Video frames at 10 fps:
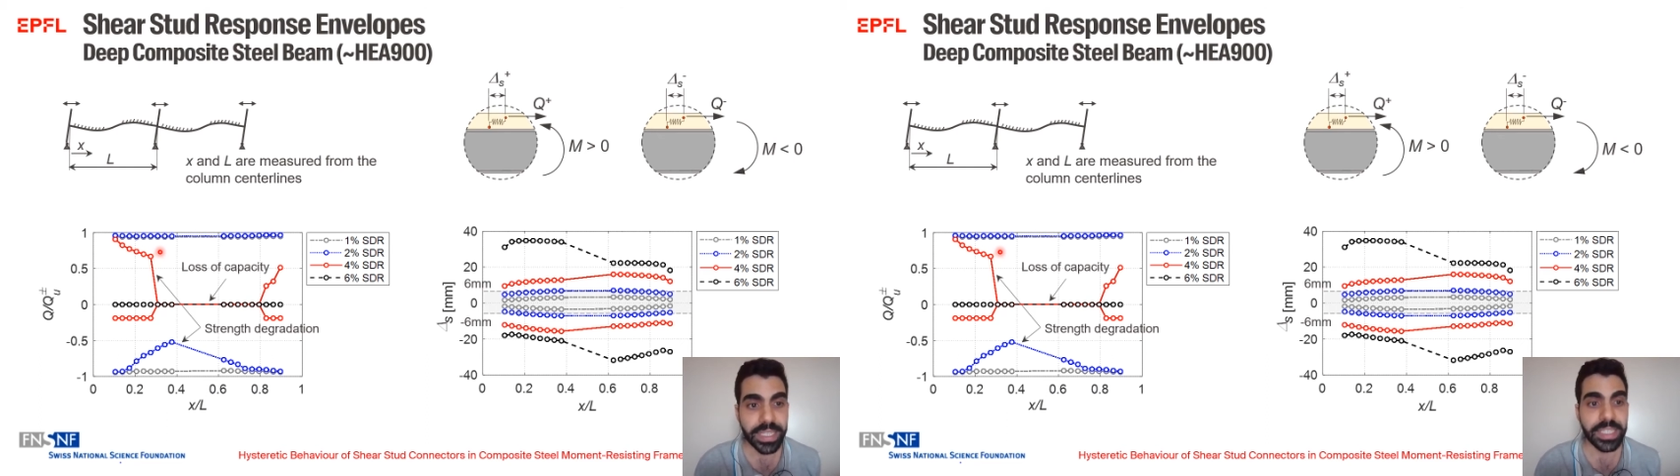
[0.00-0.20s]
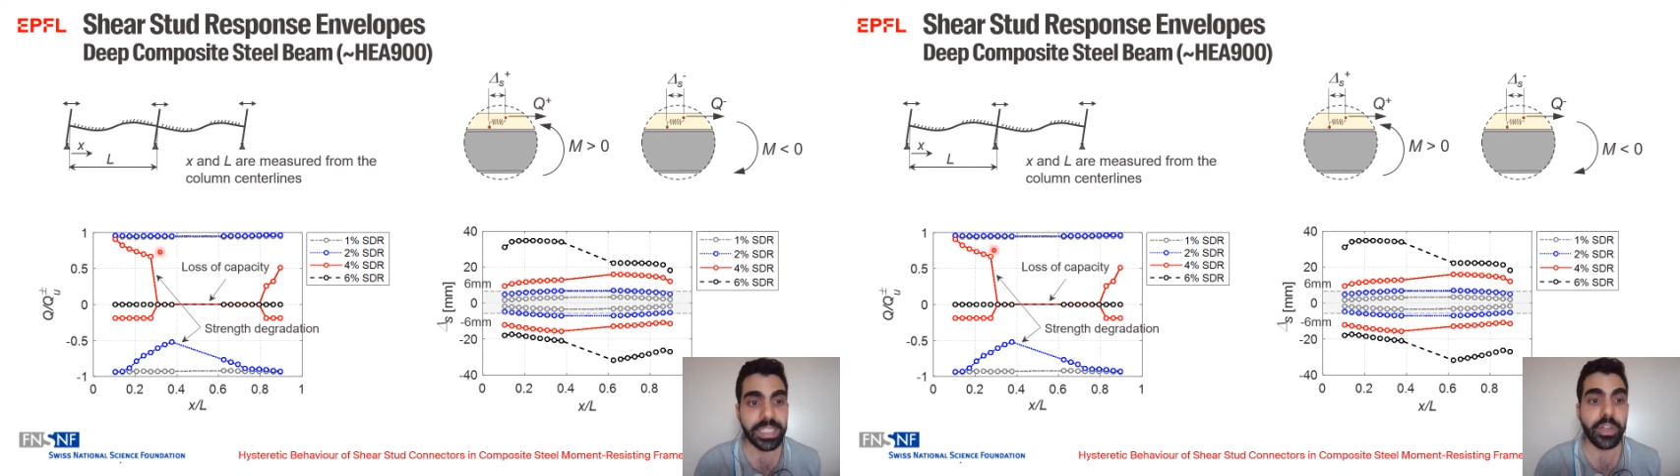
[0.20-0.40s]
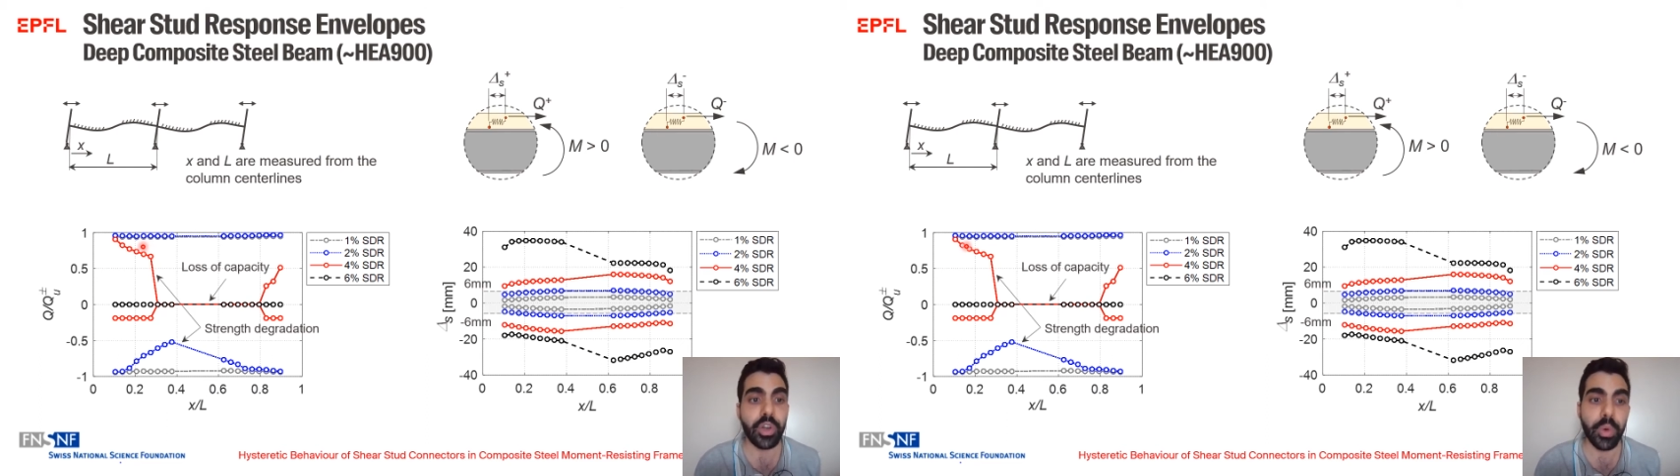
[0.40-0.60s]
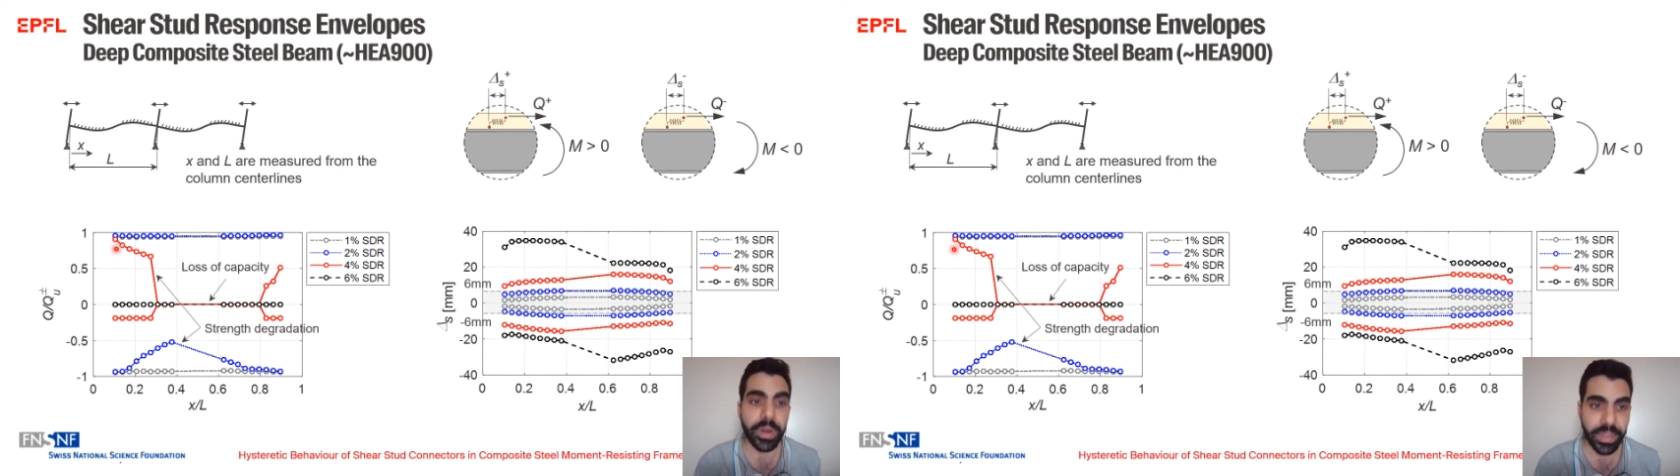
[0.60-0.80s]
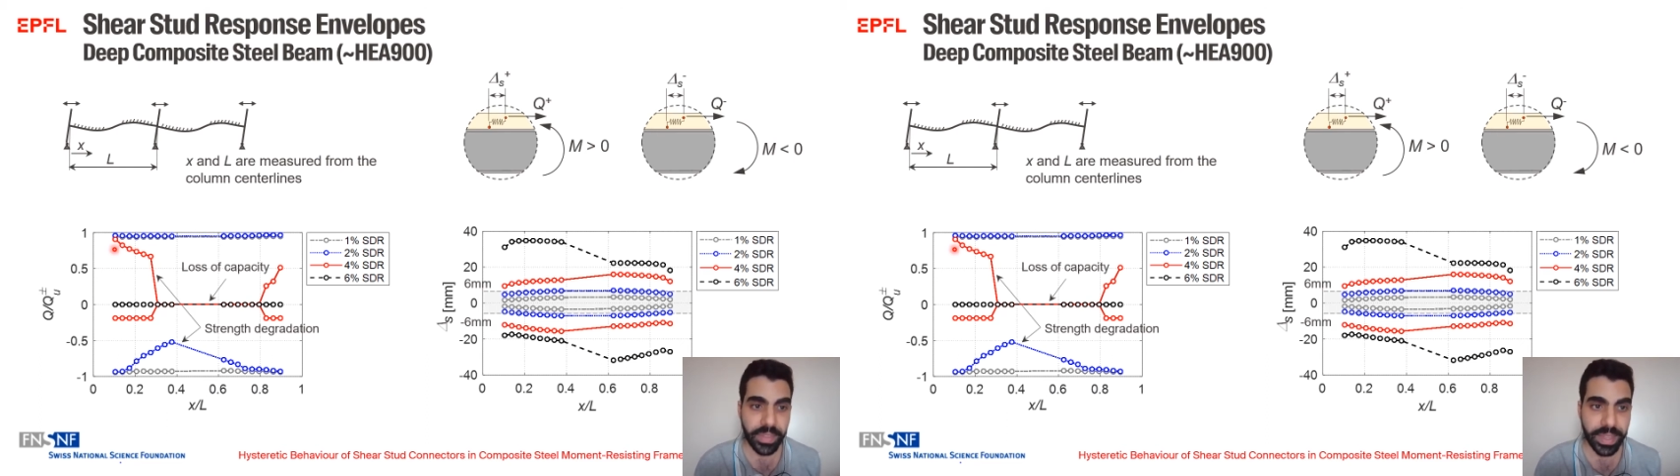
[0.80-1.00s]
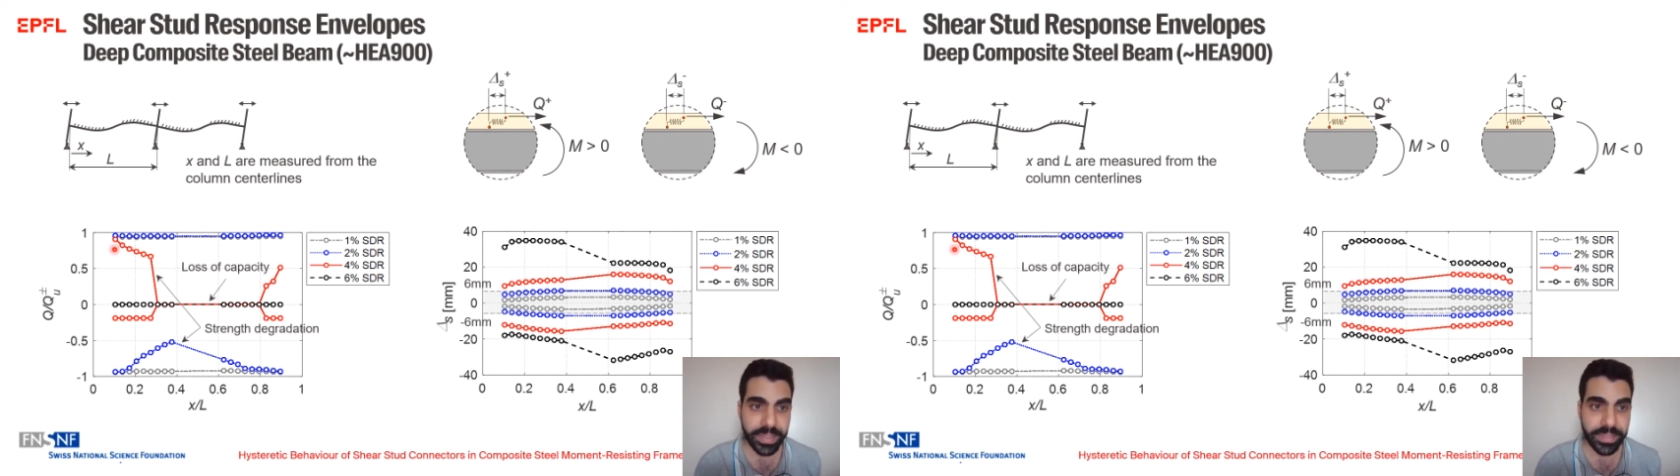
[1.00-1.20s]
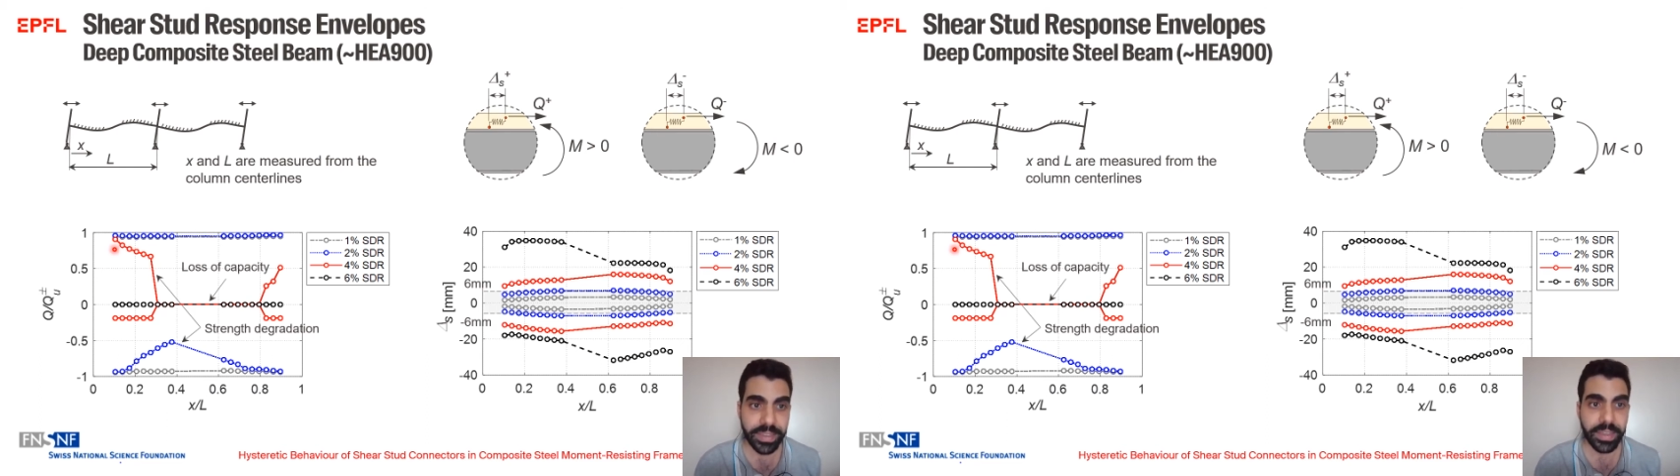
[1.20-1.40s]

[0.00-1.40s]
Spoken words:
is lower than that